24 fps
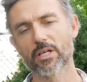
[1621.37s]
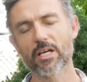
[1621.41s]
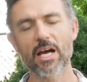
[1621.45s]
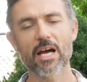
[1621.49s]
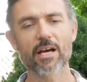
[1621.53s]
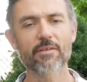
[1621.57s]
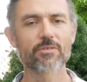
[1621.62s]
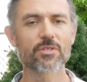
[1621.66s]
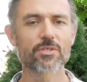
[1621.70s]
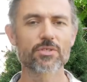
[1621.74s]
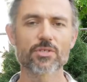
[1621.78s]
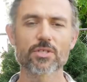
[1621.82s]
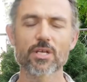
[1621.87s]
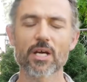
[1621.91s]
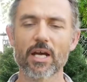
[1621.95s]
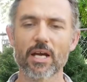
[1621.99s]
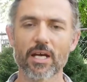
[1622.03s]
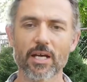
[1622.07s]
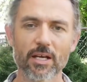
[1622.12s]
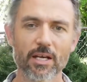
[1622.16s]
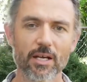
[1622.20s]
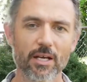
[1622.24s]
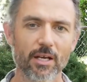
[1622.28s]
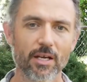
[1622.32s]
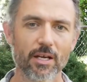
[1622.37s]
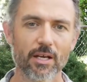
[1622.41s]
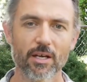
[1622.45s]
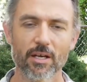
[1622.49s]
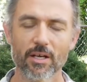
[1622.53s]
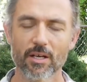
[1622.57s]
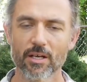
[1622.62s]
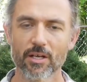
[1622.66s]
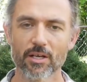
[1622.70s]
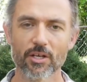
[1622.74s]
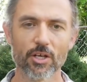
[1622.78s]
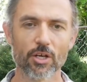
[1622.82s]
And I have to say,
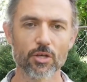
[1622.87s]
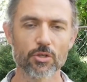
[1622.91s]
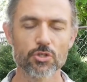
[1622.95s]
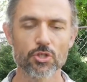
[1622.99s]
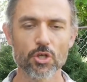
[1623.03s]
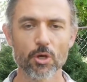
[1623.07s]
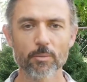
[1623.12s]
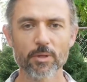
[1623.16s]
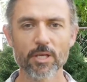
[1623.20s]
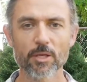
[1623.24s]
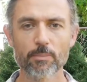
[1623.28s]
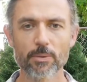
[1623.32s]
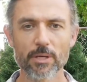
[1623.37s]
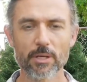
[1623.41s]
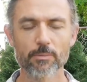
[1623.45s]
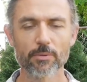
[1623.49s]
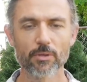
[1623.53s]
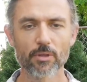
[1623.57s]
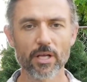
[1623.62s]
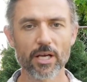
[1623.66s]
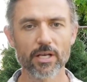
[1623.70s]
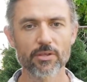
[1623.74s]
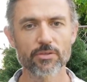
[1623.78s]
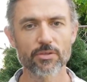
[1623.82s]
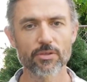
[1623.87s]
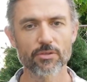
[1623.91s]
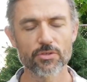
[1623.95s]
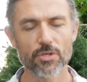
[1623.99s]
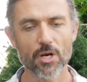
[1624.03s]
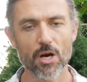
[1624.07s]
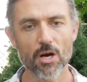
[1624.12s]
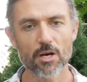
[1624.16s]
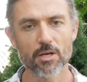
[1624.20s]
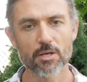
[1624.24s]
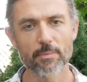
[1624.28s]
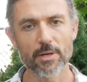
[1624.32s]
so many people like to
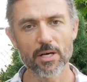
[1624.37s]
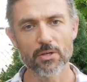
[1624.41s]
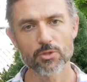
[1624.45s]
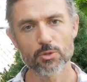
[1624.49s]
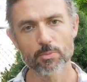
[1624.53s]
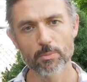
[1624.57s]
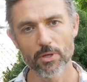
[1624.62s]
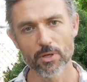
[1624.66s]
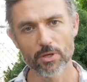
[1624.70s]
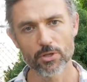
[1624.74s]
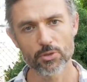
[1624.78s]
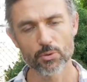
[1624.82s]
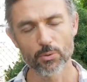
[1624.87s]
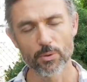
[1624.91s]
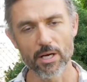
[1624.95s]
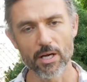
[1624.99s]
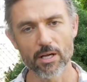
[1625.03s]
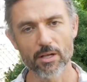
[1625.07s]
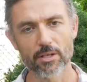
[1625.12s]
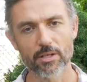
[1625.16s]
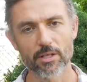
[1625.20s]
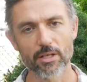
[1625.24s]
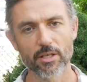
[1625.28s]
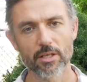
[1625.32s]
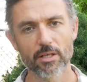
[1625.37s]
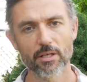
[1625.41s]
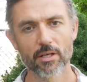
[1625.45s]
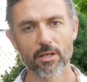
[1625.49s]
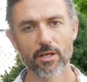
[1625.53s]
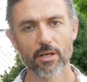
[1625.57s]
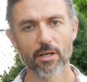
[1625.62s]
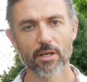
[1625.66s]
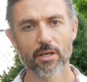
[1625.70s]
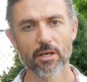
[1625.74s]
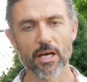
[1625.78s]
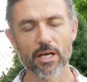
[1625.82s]
talk about spirituality
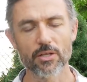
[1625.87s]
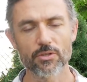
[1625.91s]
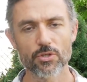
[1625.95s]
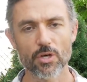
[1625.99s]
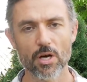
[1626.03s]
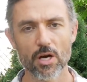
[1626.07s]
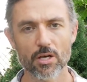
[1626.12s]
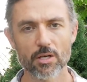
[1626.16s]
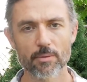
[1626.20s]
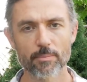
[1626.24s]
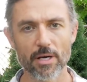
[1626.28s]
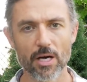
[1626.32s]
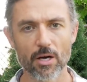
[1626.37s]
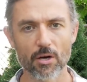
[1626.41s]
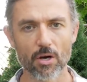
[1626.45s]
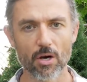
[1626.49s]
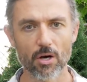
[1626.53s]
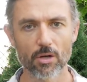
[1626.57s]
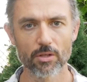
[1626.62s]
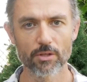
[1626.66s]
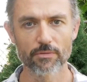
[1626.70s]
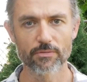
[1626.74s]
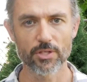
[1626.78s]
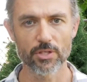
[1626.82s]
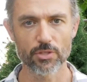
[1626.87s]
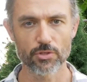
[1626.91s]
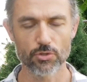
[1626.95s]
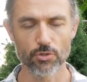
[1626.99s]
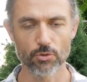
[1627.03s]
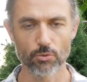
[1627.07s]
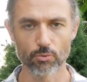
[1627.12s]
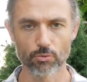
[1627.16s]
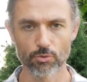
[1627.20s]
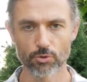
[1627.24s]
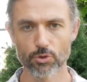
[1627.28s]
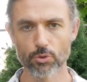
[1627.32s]
and talk about all of these
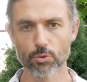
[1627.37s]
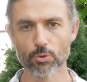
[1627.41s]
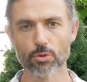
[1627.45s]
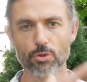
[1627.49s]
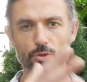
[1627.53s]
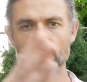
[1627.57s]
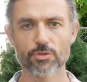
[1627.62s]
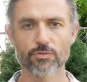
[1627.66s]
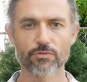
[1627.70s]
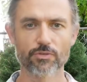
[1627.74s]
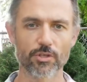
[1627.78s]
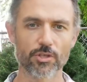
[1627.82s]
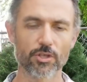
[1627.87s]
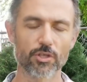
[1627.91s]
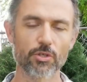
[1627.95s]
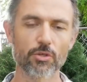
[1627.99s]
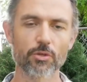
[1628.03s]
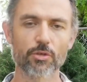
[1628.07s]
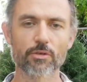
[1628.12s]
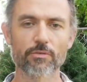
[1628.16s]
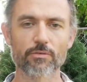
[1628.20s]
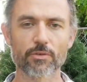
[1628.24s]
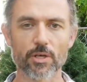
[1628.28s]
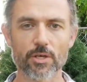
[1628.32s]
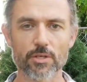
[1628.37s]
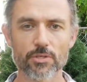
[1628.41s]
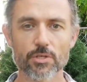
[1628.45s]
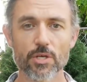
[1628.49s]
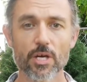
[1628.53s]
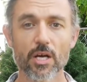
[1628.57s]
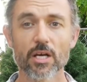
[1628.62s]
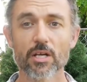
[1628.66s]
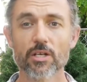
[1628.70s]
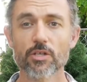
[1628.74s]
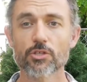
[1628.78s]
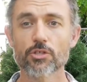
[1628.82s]
tools for the universe
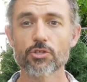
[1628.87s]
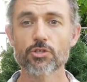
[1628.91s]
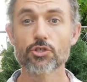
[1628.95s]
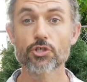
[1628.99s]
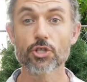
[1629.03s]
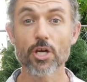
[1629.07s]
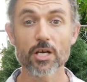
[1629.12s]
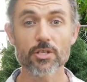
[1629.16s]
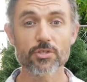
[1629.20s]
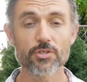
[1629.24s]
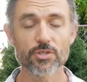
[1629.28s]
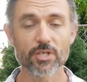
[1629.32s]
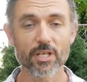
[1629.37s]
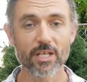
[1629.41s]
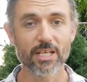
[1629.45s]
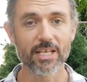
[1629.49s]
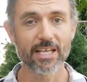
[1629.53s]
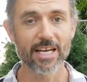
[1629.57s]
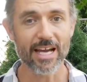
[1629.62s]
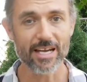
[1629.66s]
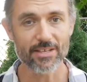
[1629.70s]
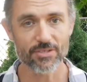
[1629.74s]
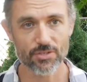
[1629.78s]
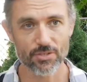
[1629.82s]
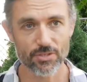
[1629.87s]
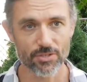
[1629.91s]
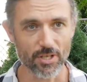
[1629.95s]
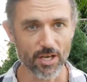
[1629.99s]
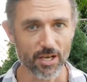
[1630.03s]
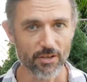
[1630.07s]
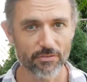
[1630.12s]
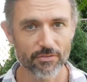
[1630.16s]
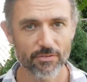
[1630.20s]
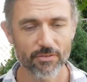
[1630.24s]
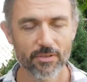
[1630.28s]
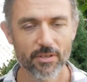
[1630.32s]
just to get
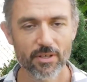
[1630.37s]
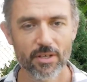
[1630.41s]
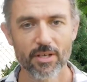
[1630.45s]
stuff.